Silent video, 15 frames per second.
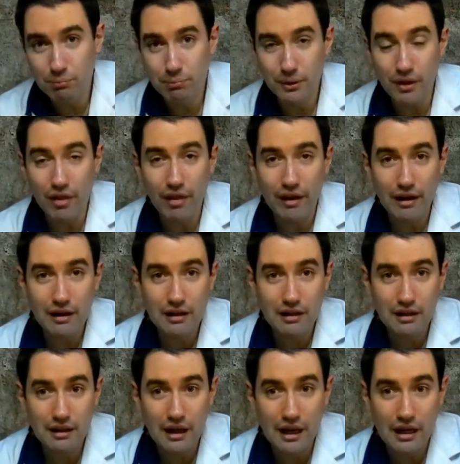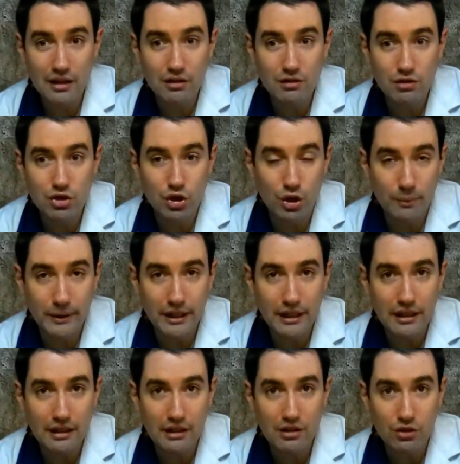but they can
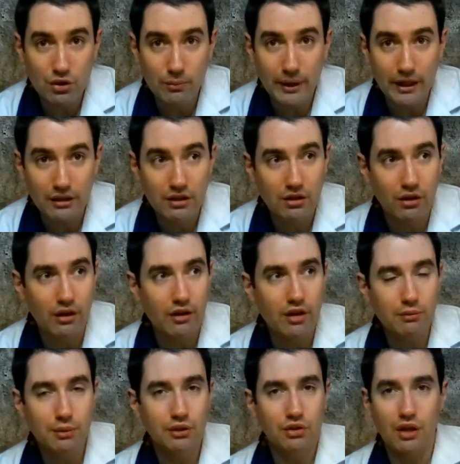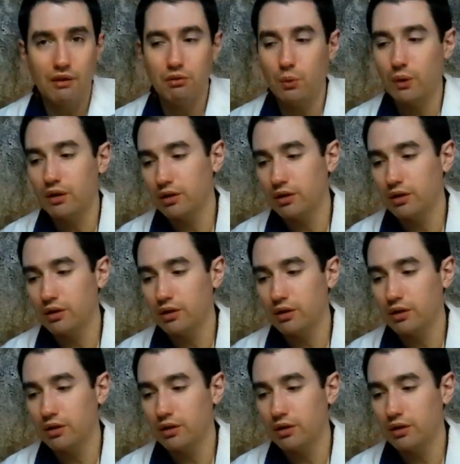germinate into bacteria, and they're present everywhere.